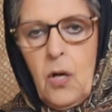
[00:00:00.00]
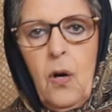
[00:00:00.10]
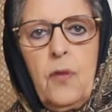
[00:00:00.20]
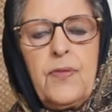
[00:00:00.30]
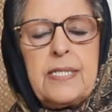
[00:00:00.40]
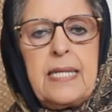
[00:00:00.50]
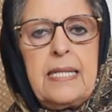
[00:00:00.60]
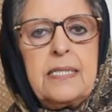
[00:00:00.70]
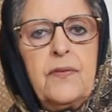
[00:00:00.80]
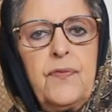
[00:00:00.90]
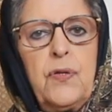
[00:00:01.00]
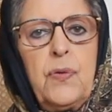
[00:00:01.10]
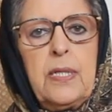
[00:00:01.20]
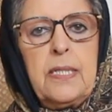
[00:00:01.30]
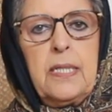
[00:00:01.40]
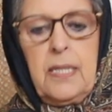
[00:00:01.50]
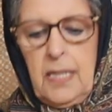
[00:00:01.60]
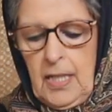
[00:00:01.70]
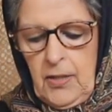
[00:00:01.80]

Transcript: called The Sense of Unity,